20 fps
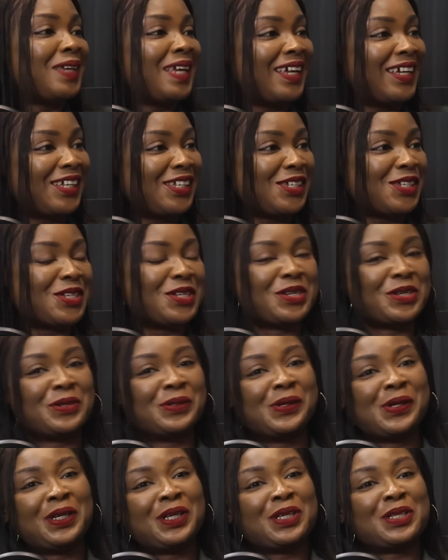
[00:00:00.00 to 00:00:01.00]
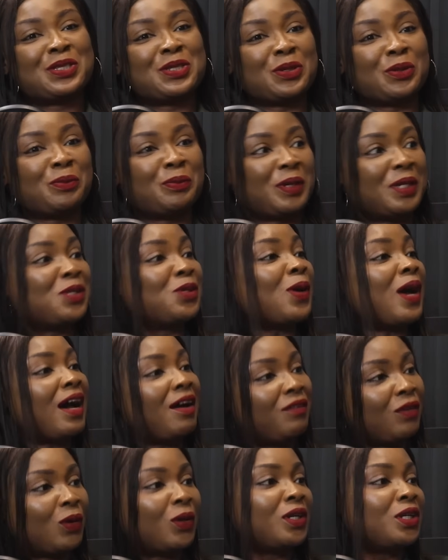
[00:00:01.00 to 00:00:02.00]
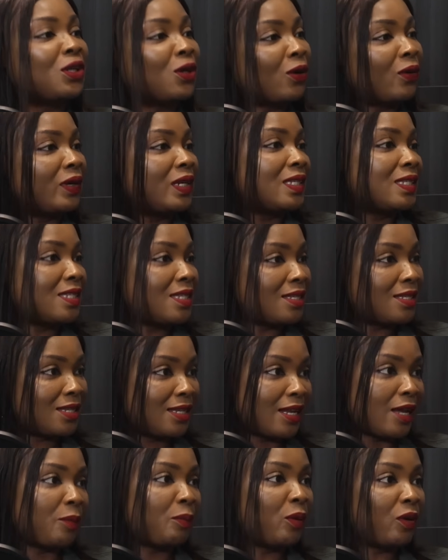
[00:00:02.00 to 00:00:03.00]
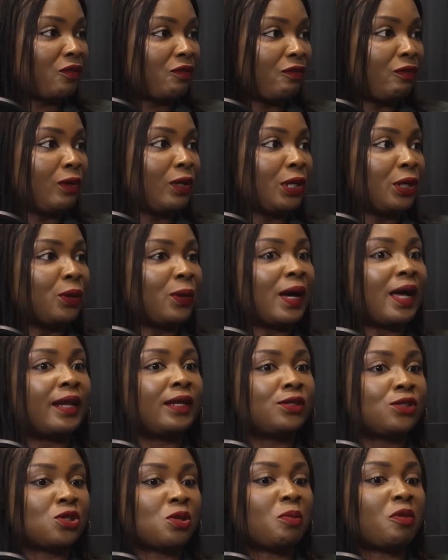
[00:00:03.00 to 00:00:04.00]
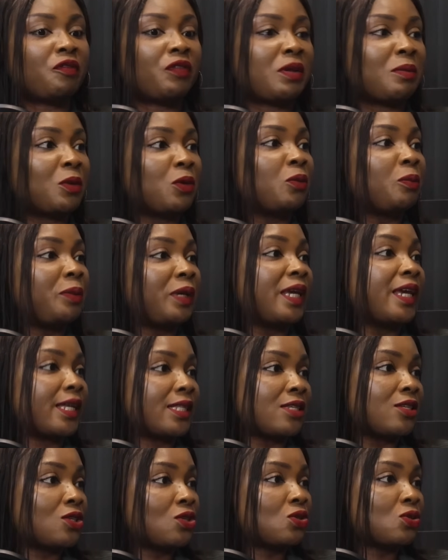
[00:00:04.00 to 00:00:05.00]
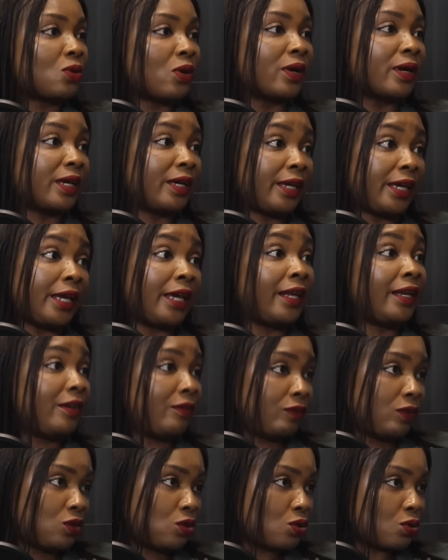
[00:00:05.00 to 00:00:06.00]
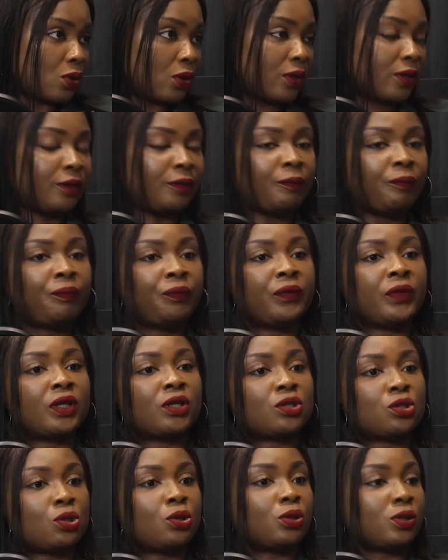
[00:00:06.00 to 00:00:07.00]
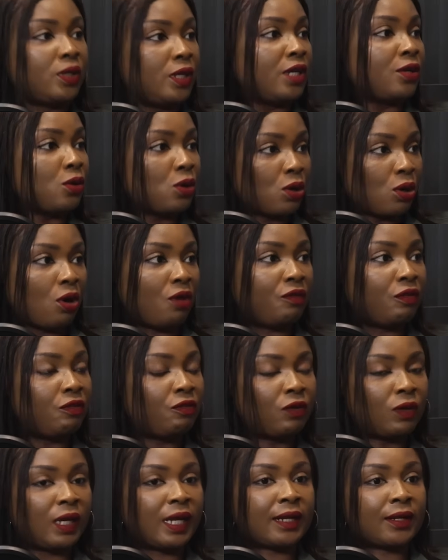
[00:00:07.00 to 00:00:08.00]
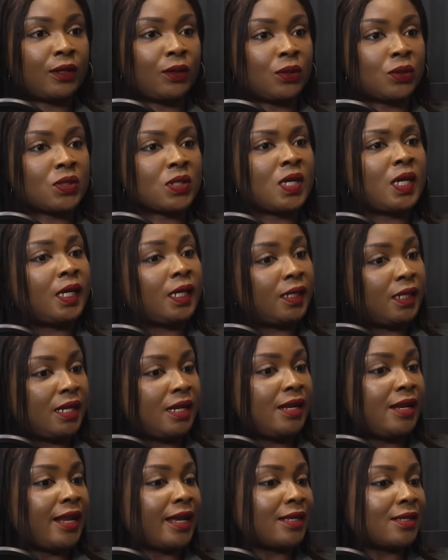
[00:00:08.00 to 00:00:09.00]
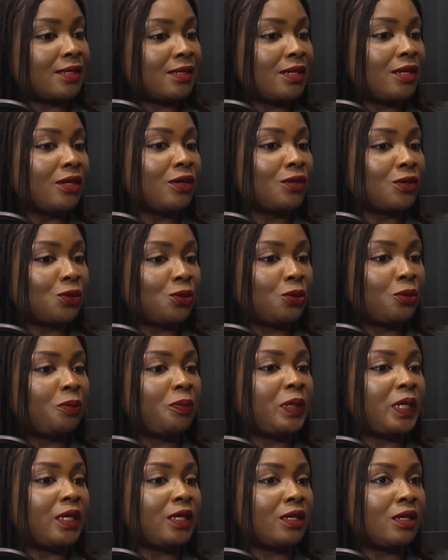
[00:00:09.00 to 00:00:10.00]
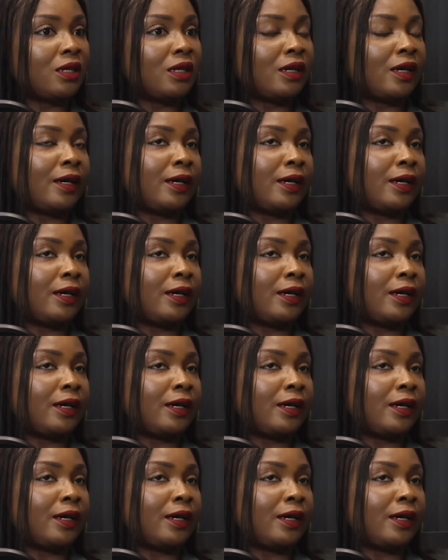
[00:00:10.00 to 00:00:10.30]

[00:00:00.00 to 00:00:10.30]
But you have other currencies in that portfolio, and some of them could be getting stronger and even stronger. So it could cover for that loss. The next thing could be